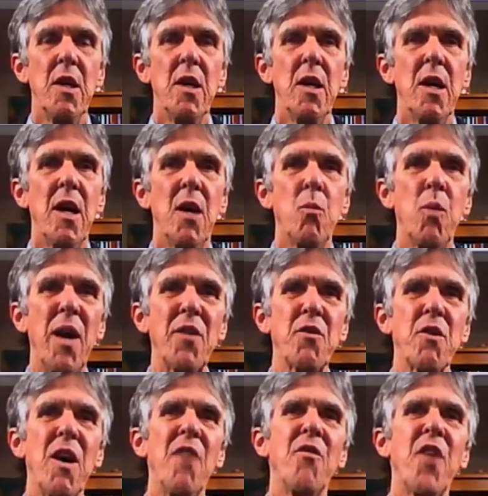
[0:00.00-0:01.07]

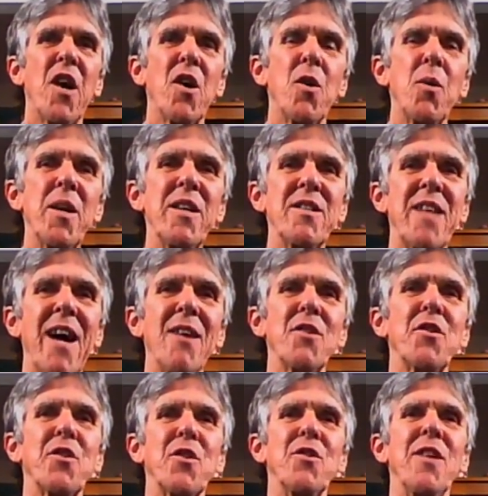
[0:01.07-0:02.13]
Whether Averroes held
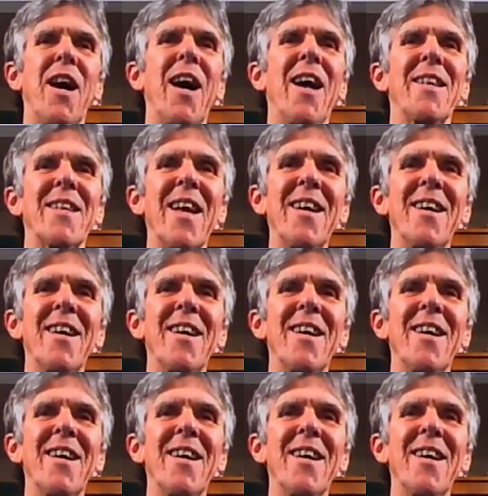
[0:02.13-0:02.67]
it or not,